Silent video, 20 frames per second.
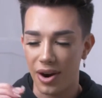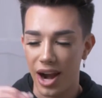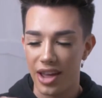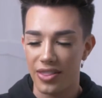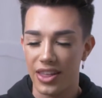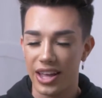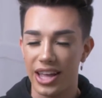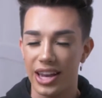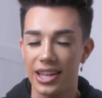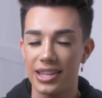I
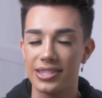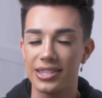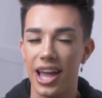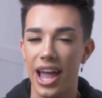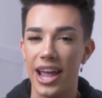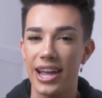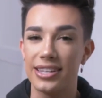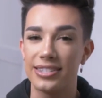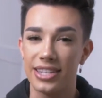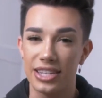think it is
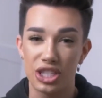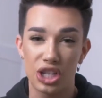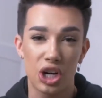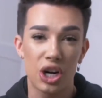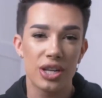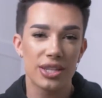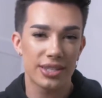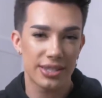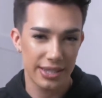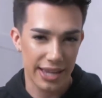a
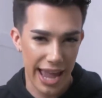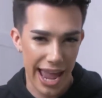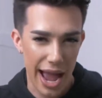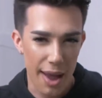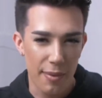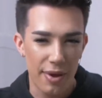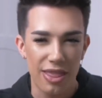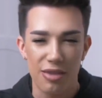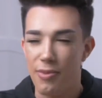sister scam in